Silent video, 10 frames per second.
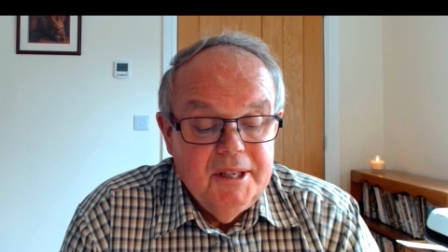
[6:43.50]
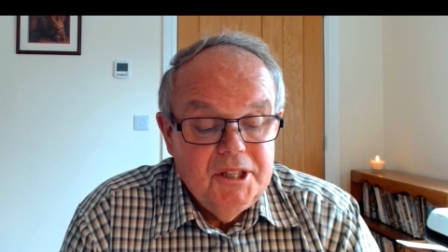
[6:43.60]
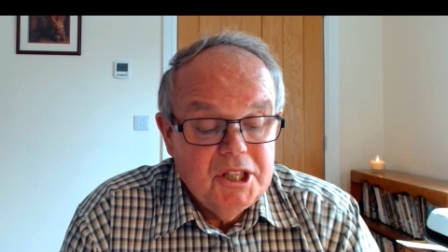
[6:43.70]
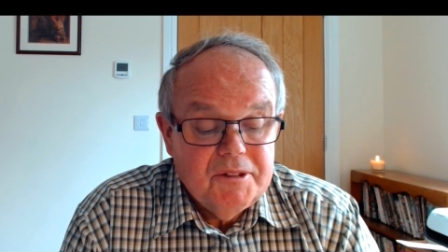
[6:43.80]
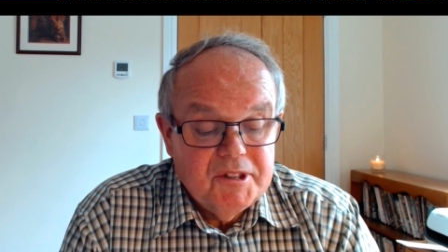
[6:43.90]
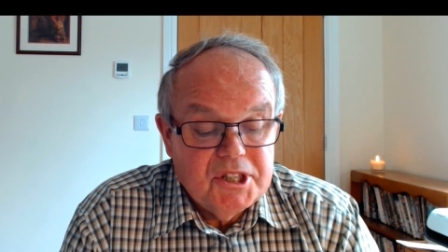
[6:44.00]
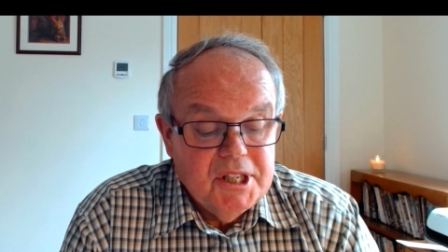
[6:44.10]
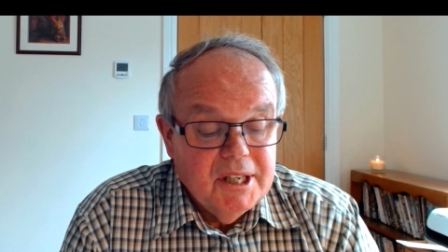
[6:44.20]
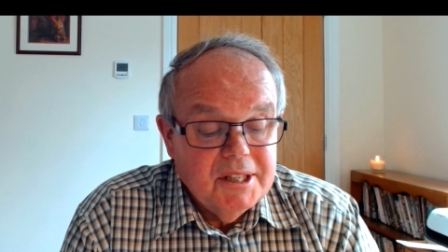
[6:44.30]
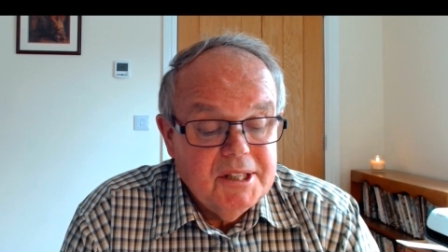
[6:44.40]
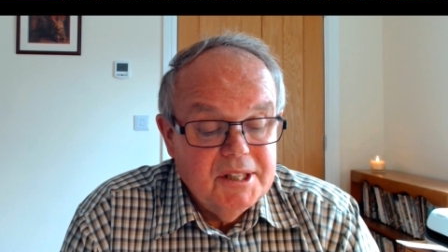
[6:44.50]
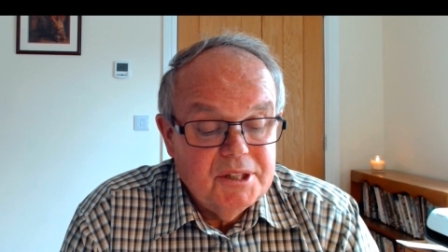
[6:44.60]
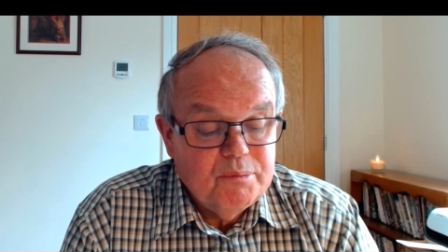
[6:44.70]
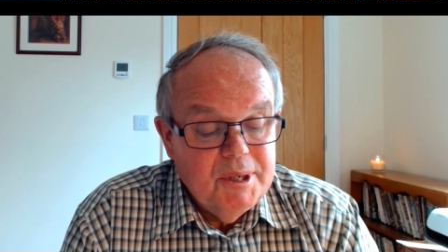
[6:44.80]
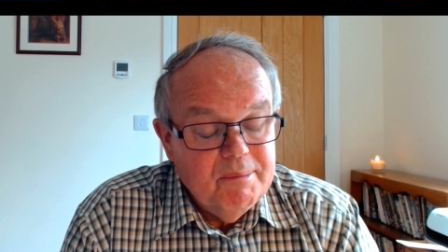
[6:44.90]
Just for
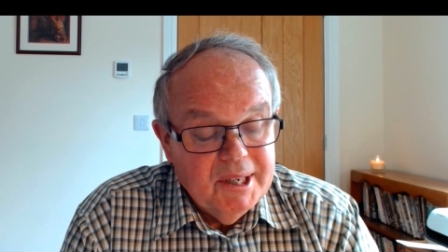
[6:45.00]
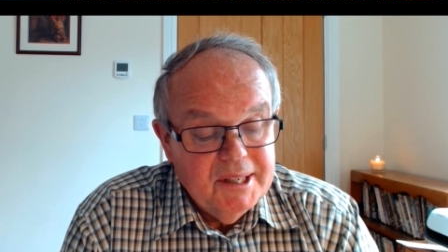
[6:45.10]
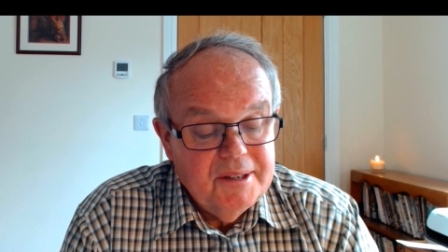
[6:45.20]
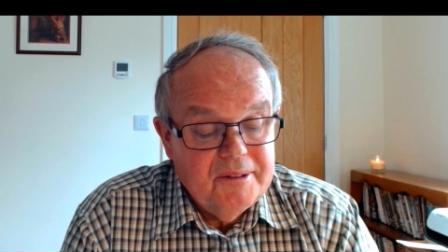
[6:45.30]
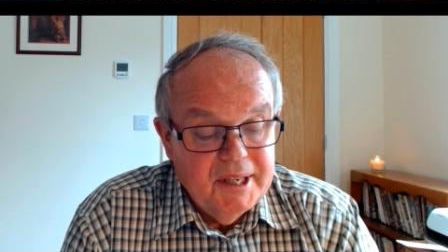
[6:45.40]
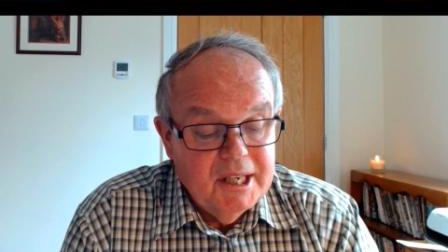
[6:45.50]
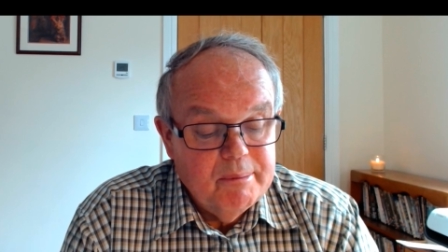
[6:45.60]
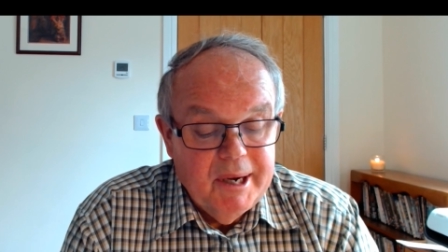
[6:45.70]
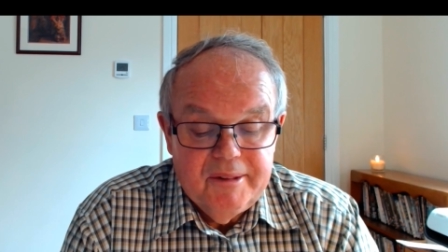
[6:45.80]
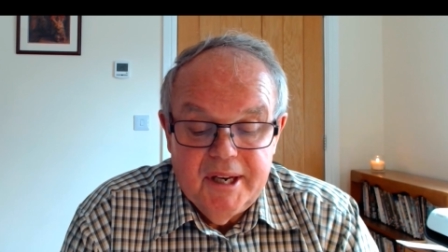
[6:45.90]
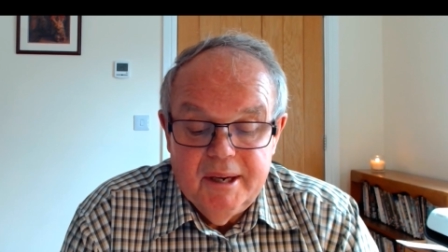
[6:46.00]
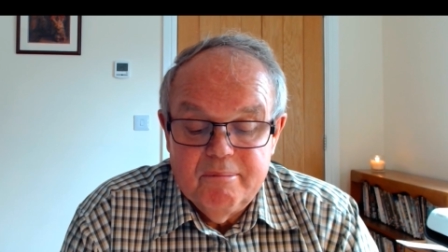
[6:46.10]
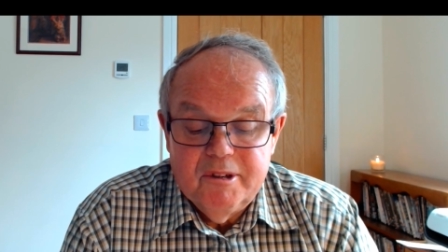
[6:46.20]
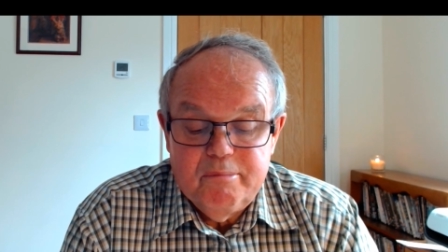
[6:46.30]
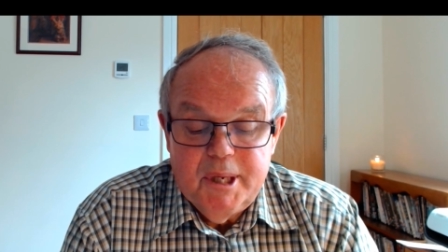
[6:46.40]
starters, we might think about the
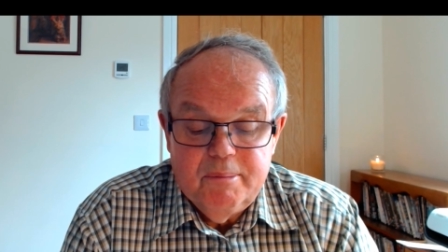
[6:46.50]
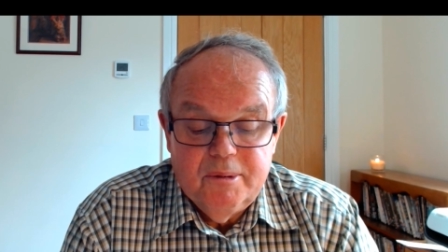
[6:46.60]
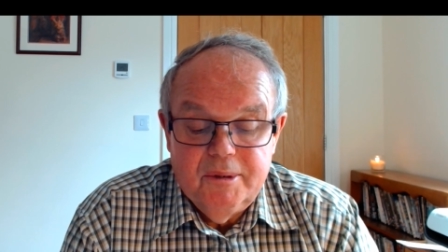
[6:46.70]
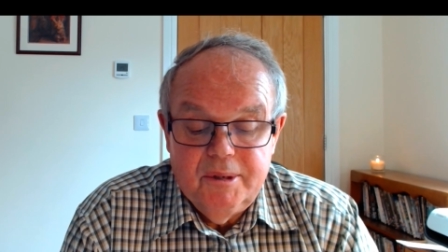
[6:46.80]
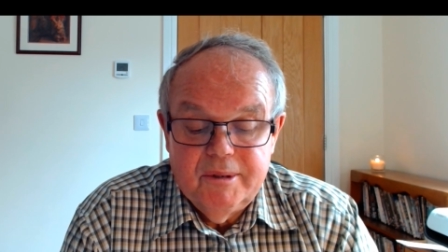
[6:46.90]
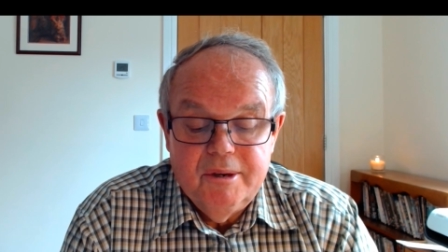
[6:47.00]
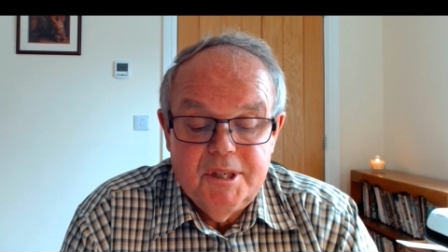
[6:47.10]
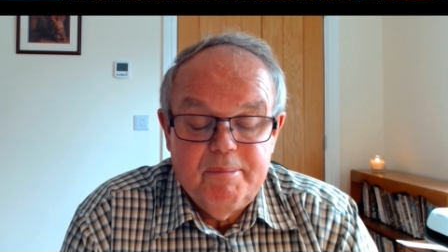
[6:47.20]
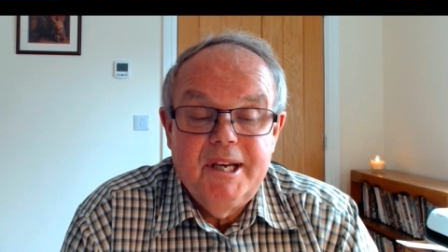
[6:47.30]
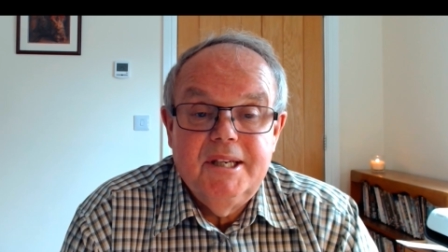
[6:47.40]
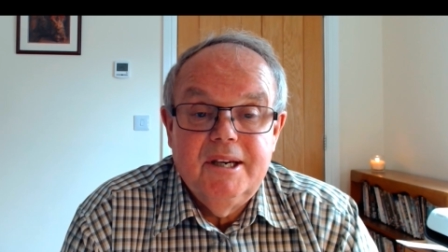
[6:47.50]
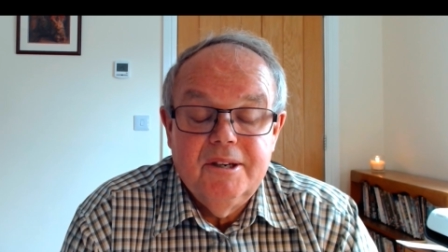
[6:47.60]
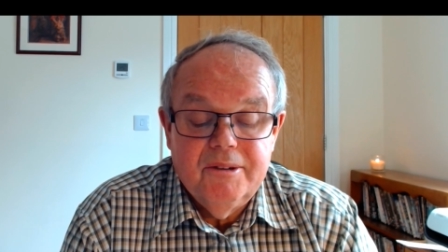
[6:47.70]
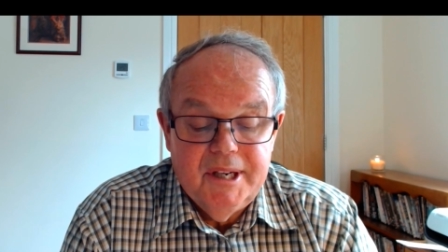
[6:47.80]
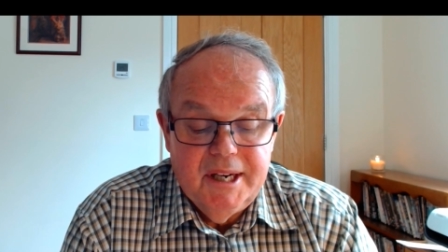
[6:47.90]
number of people who go to bed
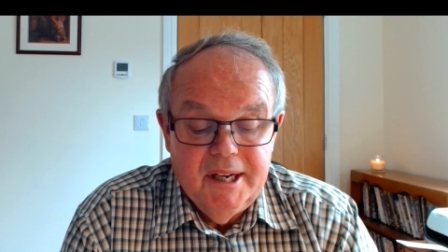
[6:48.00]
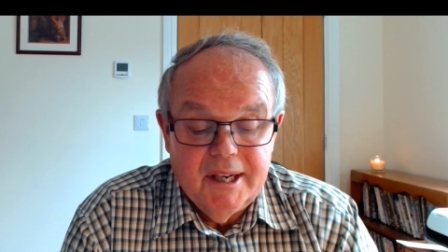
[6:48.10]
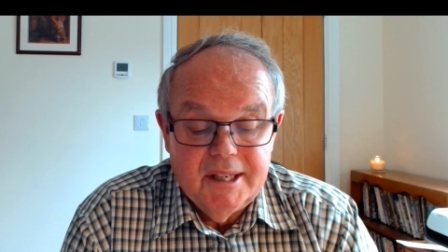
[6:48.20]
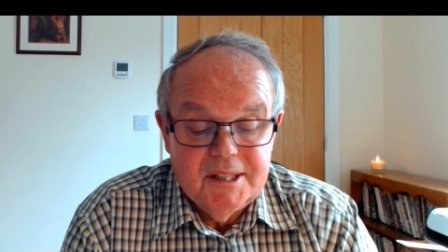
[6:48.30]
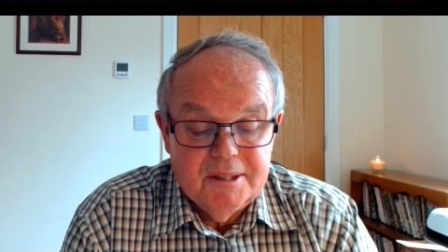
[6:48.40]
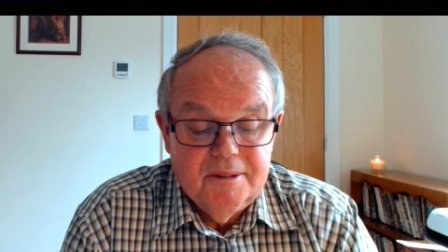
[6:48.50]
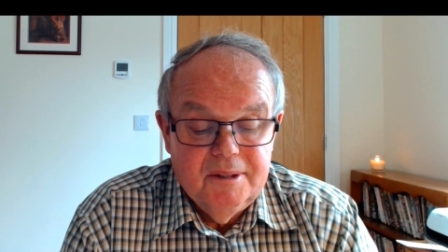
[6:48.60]
hungry at night,